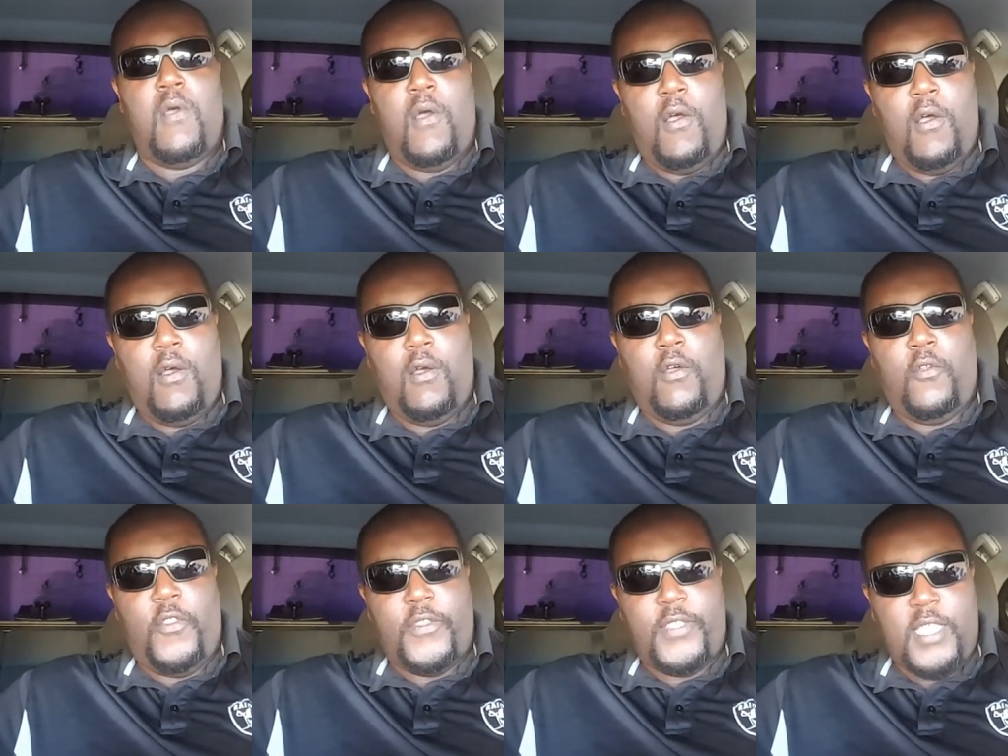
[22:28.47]

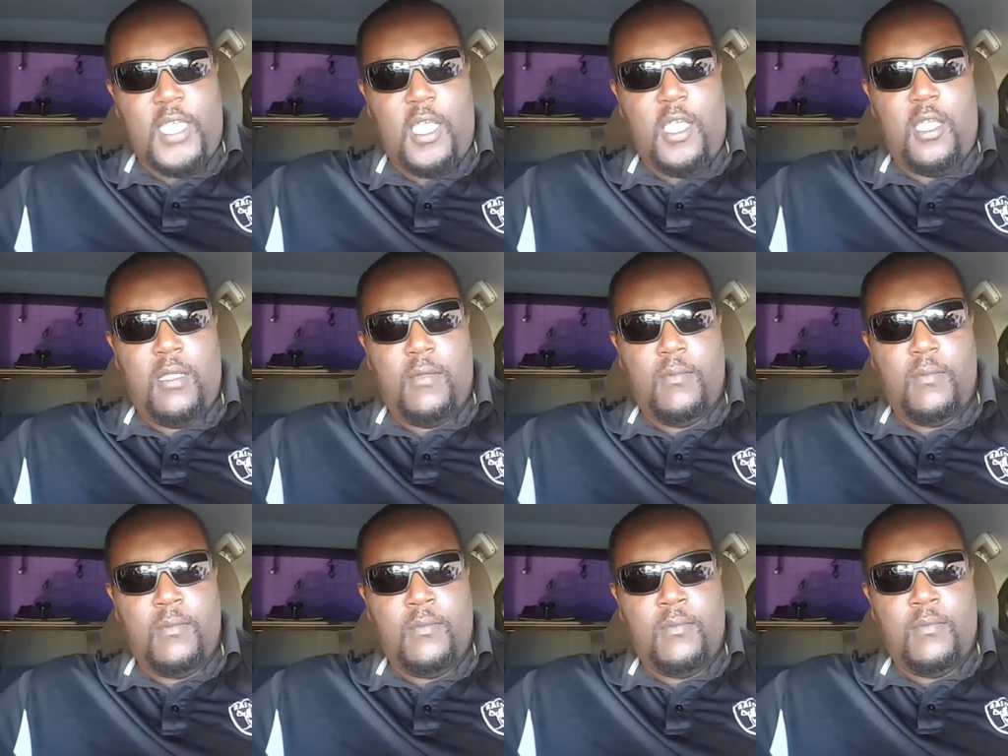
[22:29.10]
All the time.
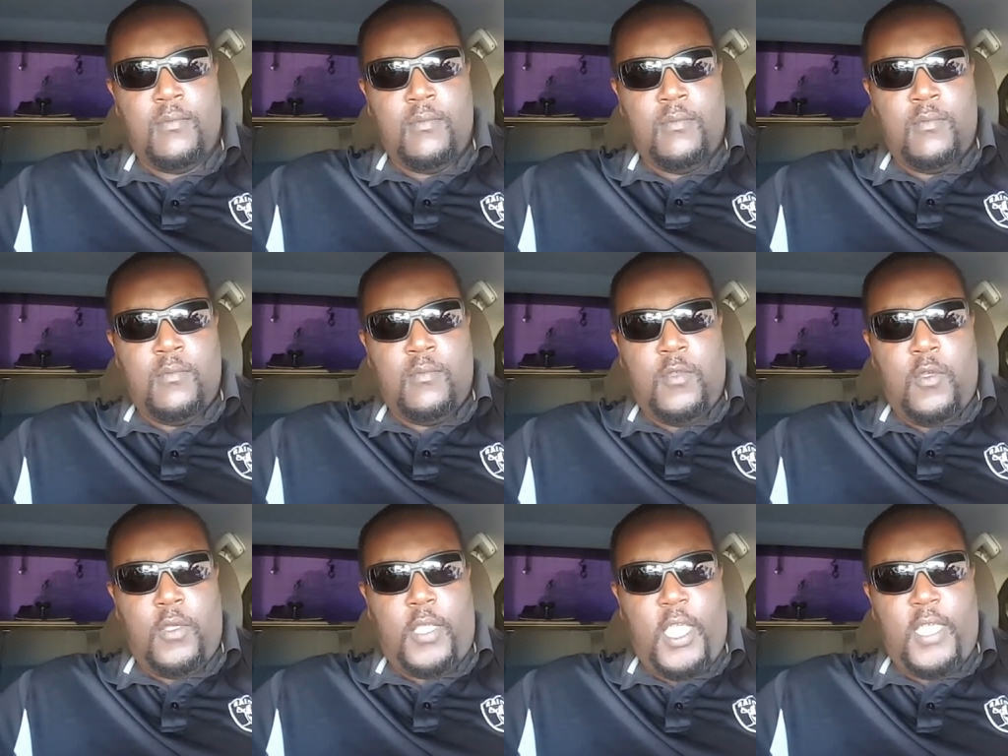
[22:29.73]

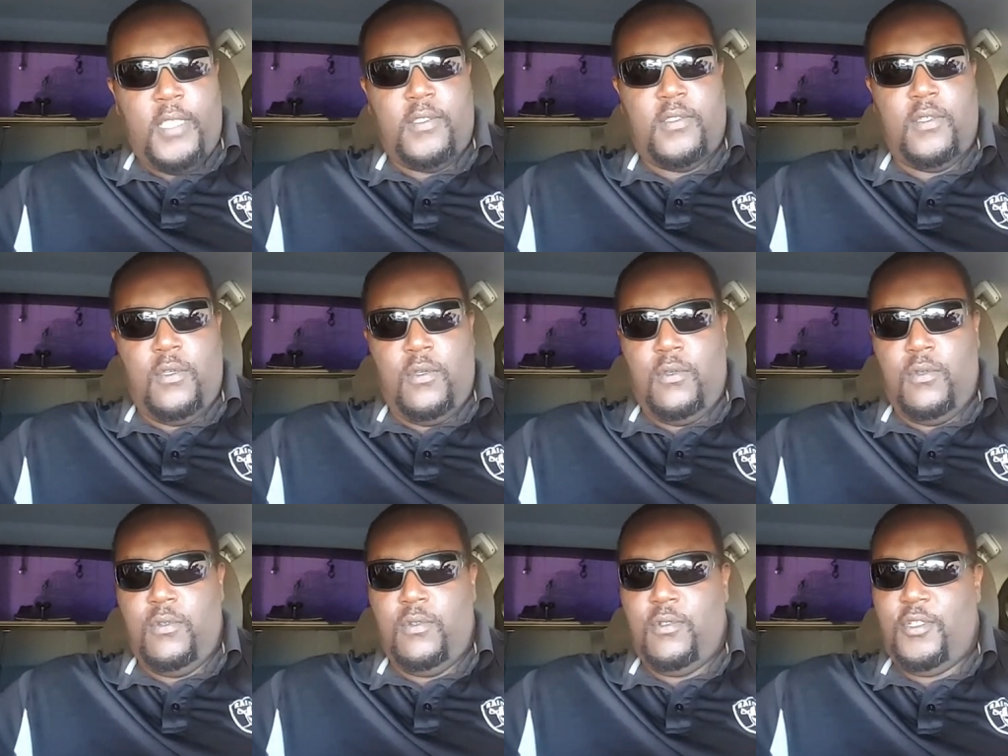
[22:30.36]
Okay,
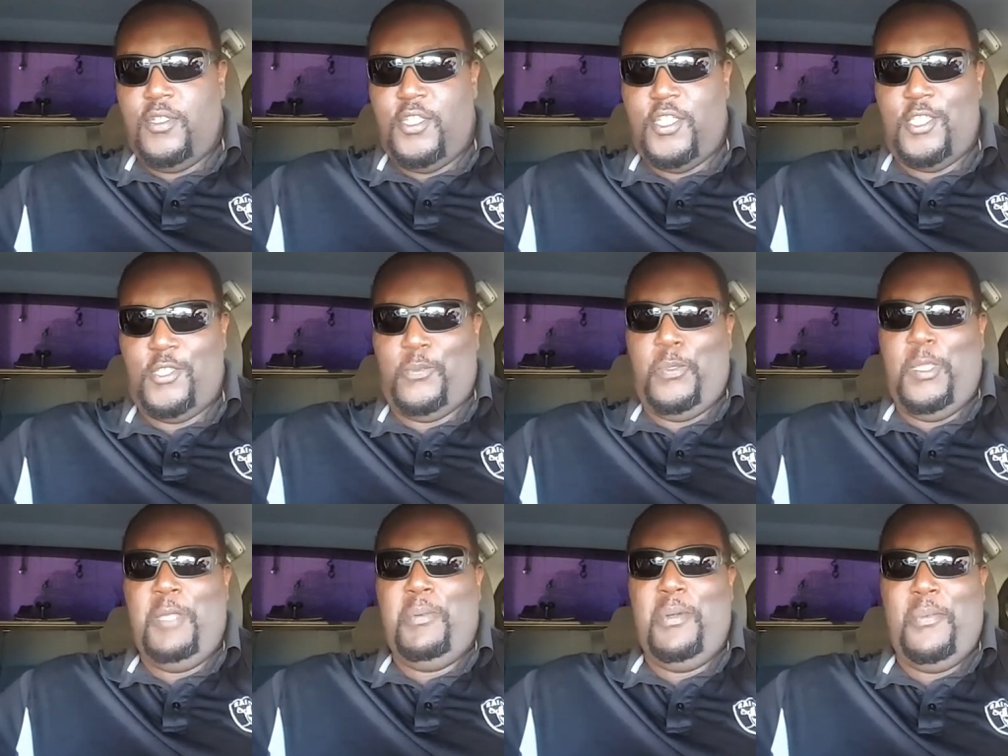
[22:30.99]
so
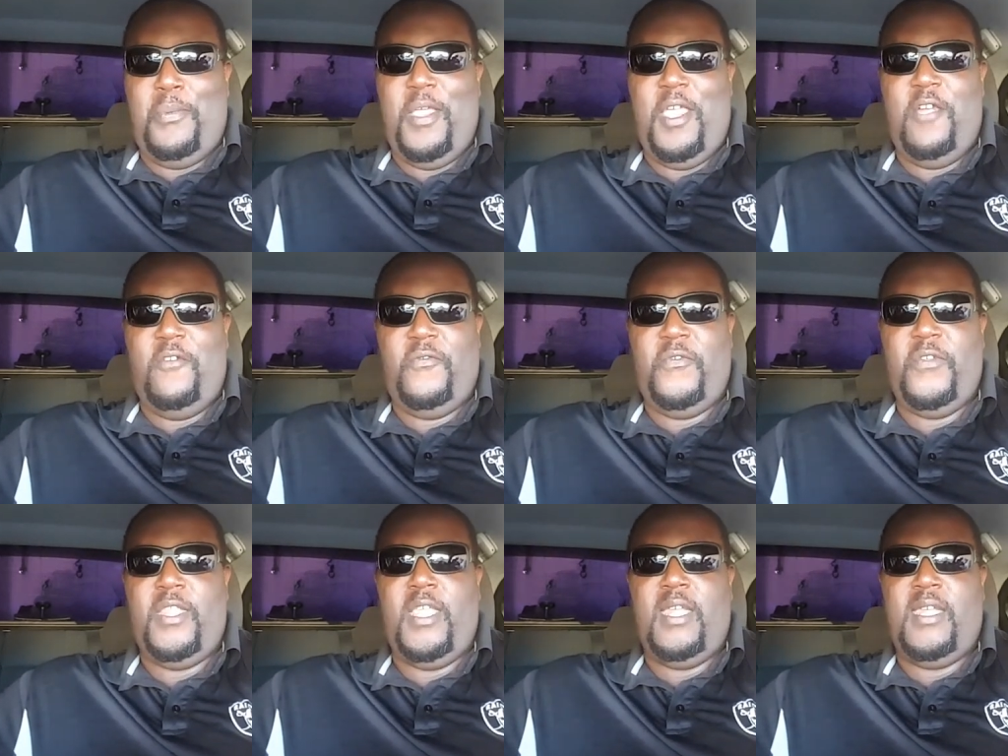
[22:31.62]
just be prepared
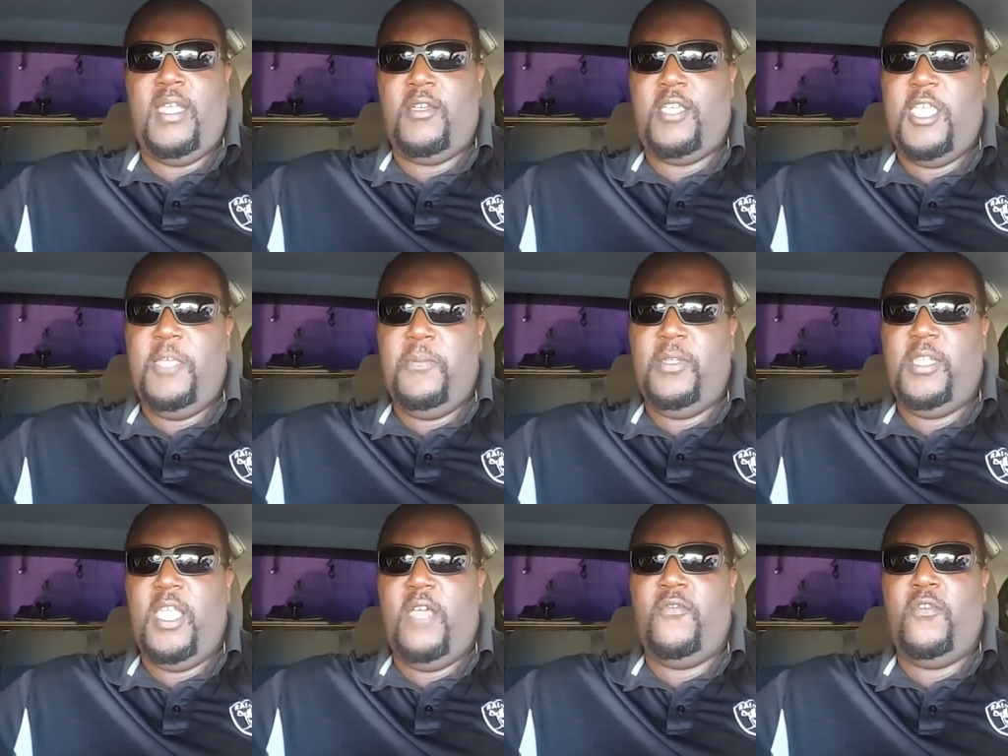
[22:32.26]
for that. Now, keep
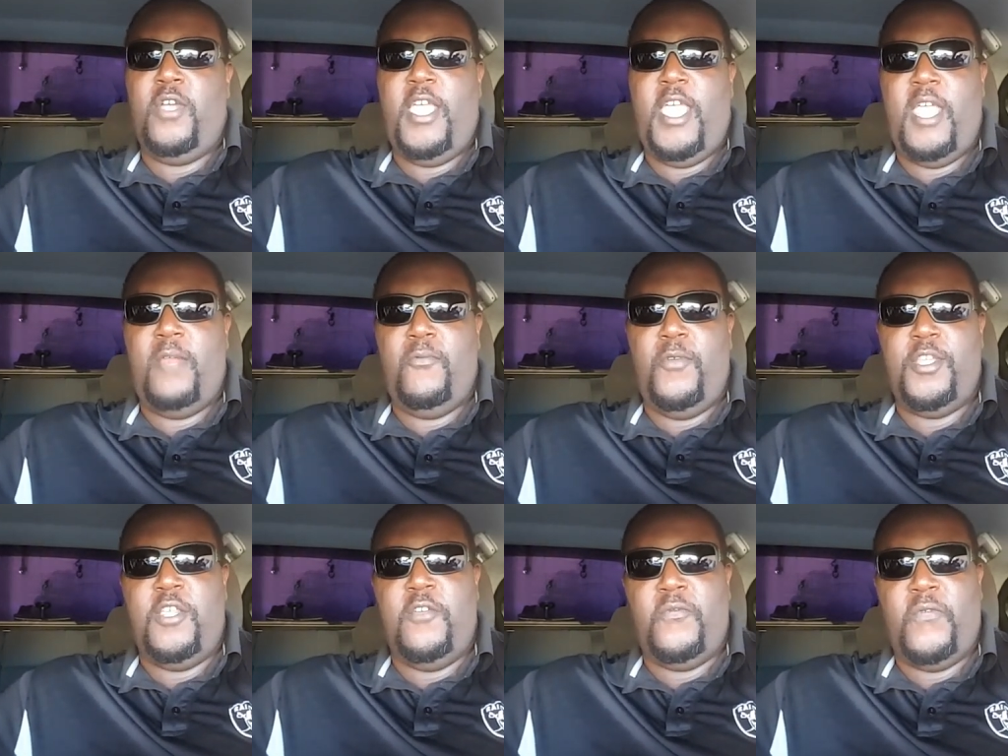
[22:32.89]
a level head
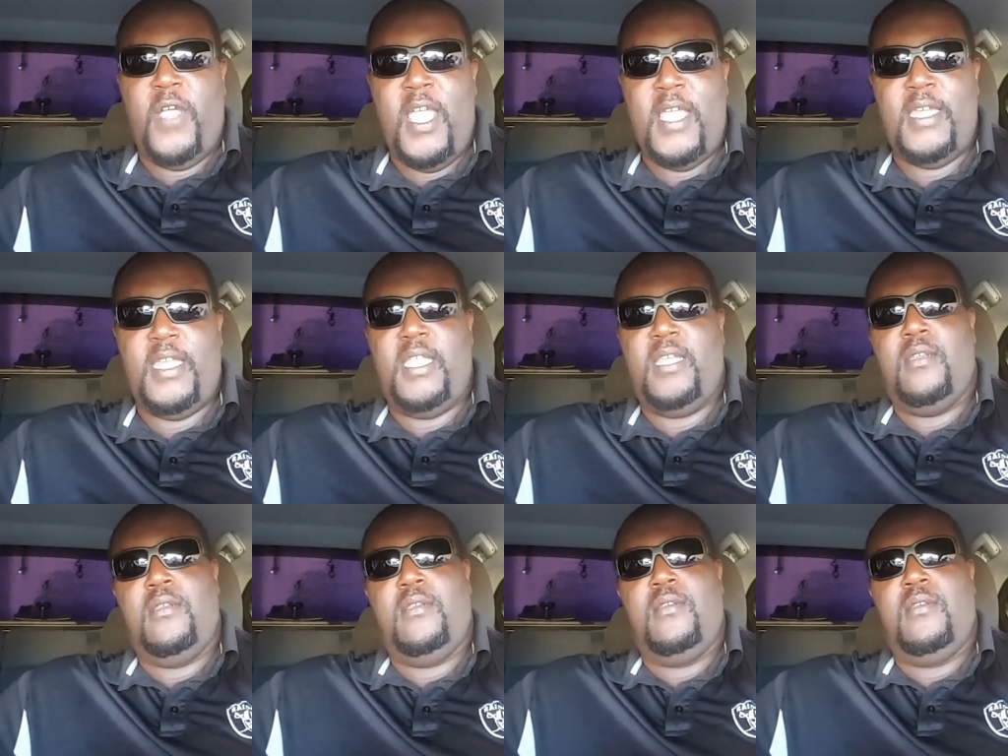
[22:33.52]
when you find
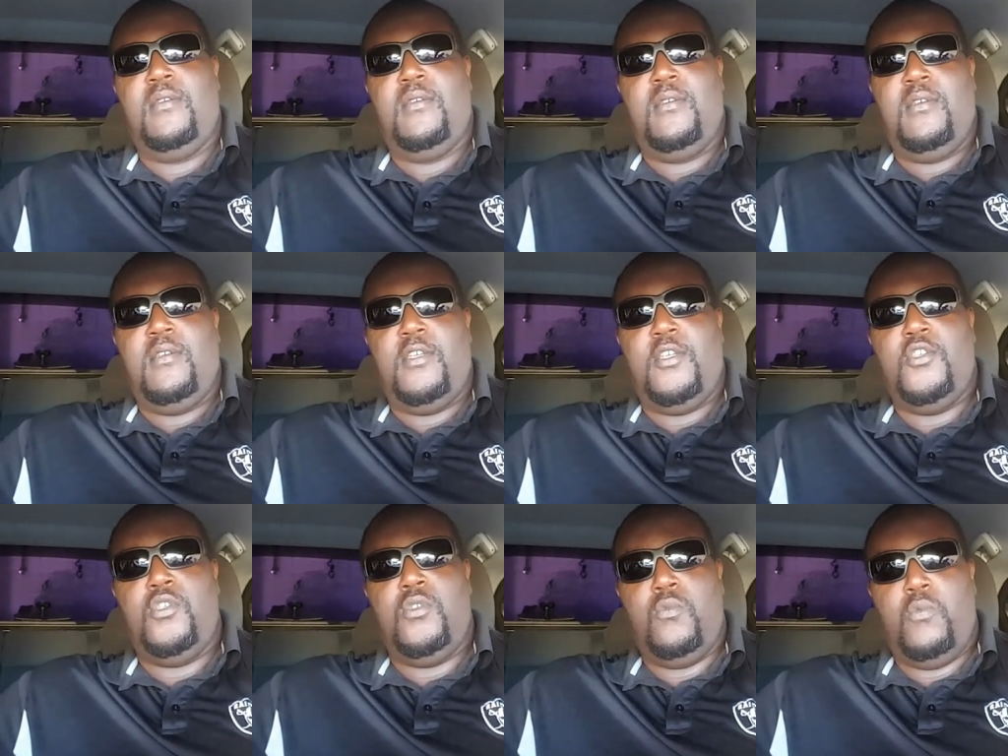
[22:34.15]
it,
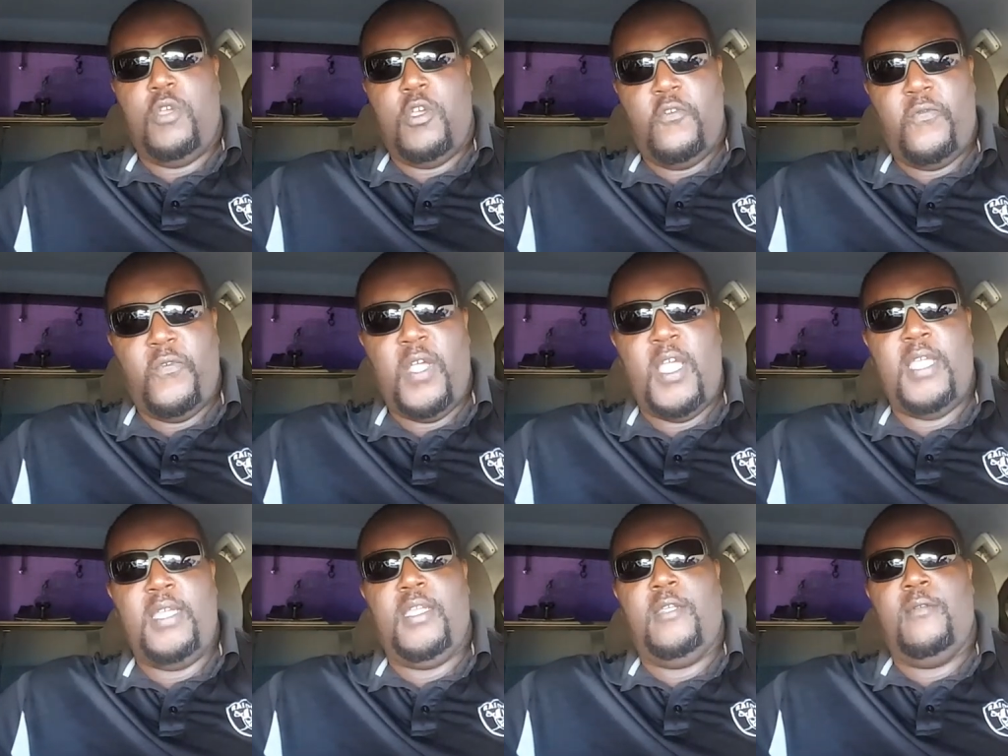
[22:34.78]
because you will
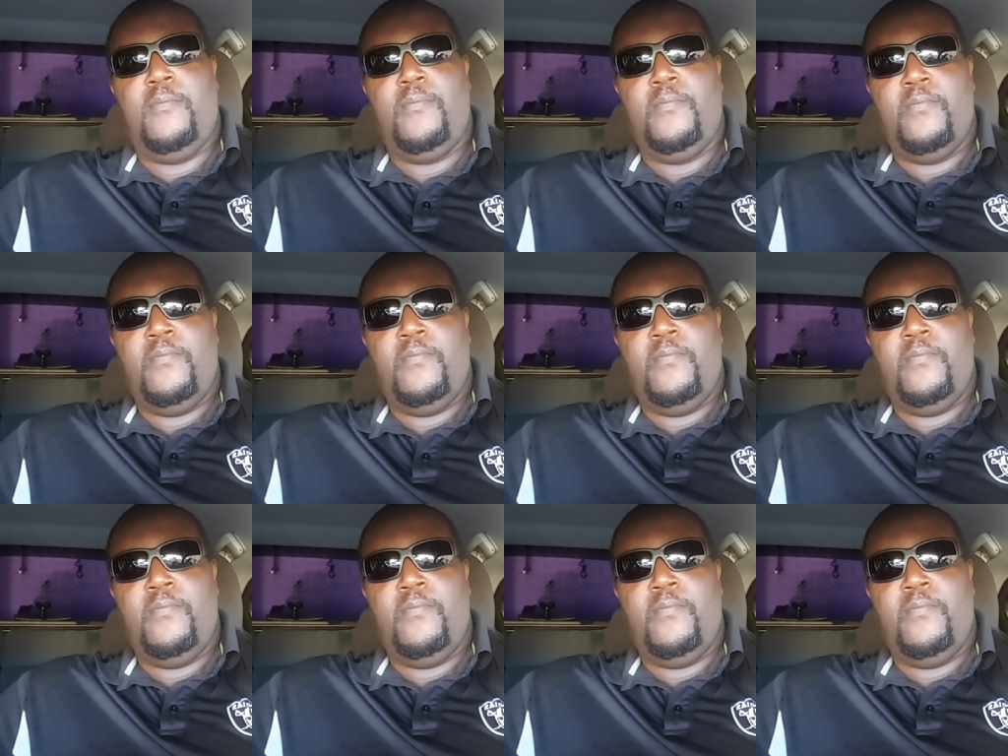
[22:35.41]
find it.